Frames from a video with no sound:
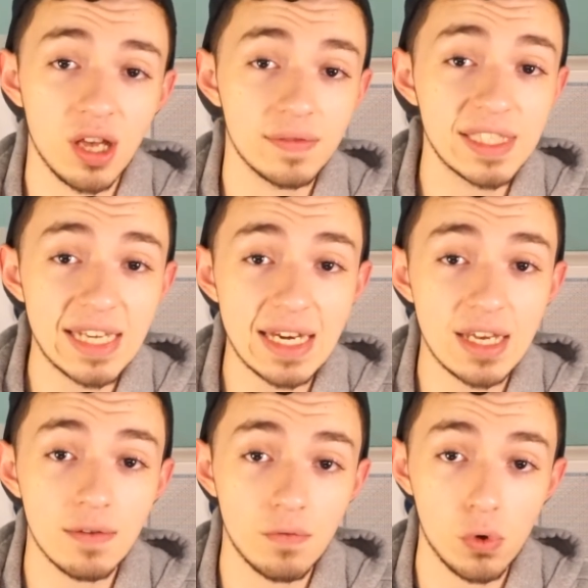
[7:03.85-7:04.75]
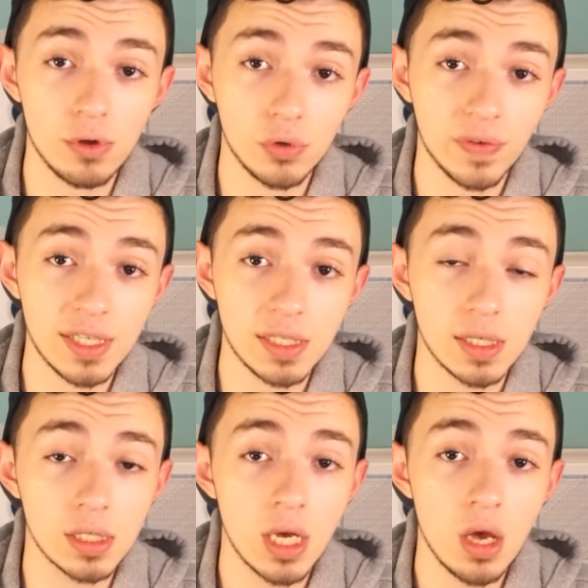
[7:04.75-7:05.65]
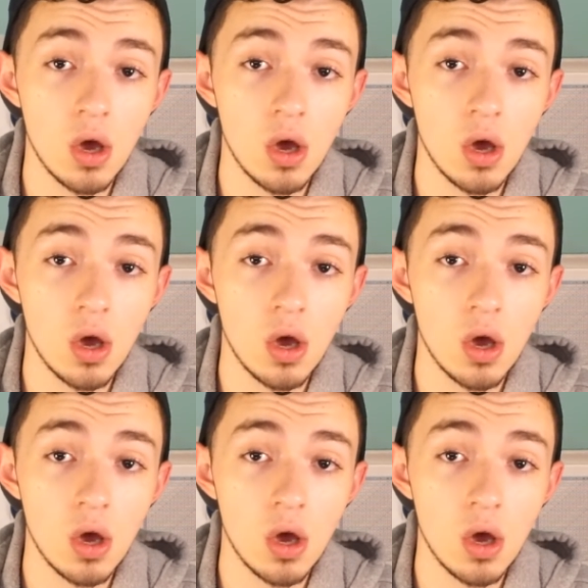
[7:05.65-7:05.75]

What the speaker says: of Stadia for their devices.